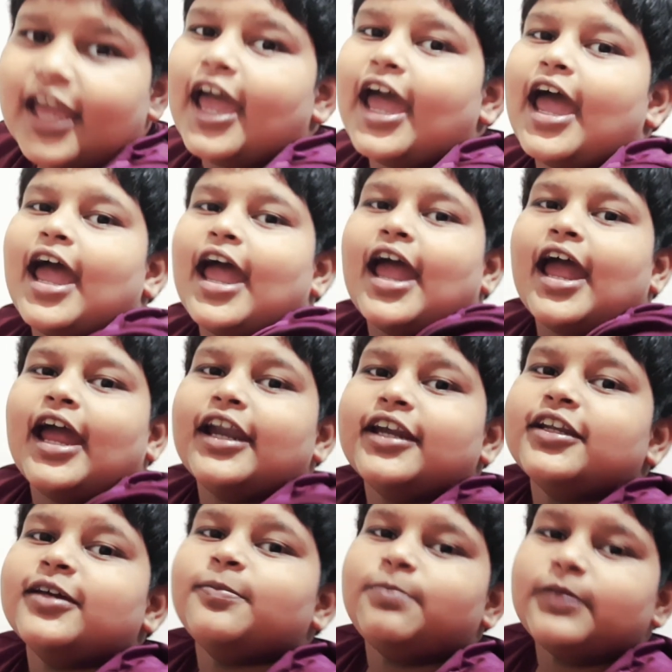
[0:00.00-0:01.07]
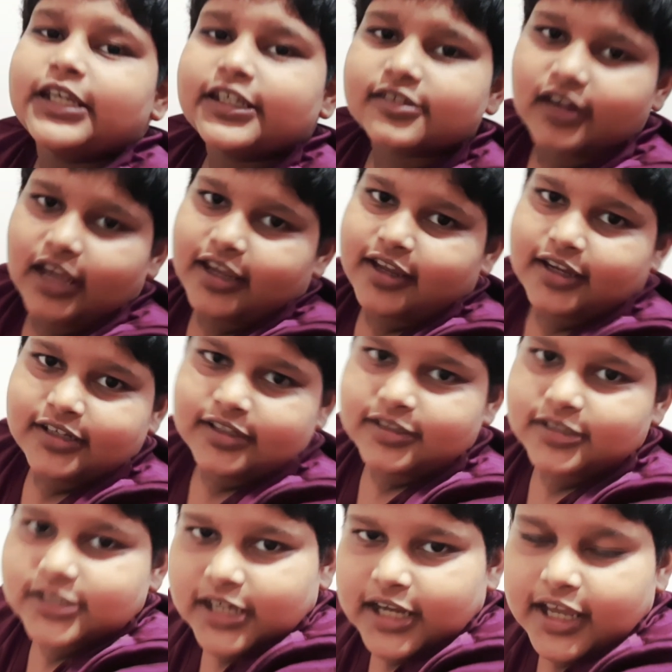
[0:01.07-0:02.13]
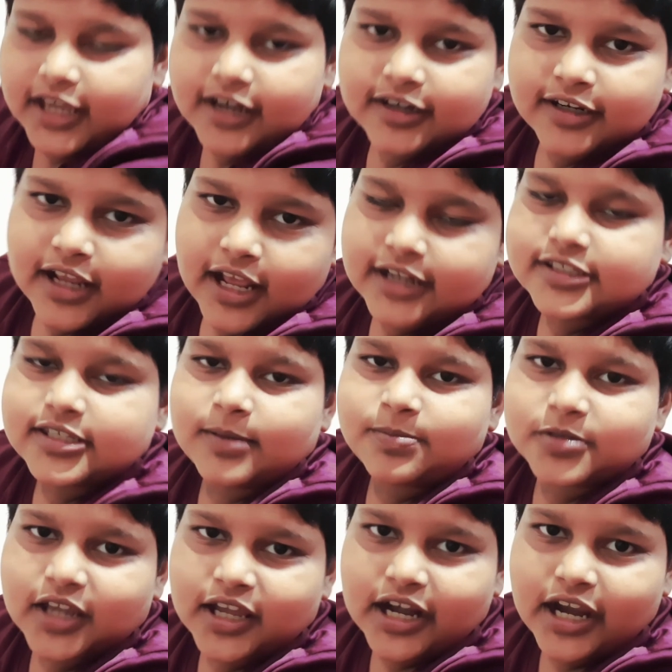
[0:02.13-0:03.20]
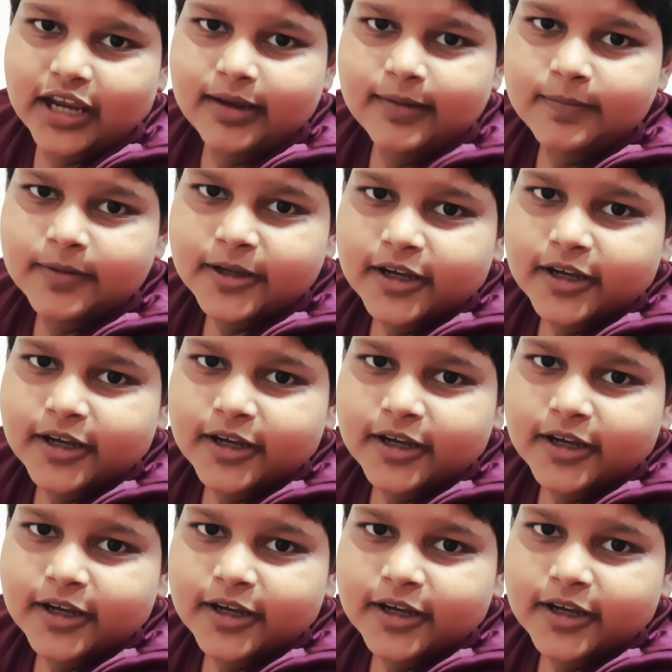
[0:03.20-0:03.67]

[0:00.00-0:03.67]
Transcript: and please like and share and subscribe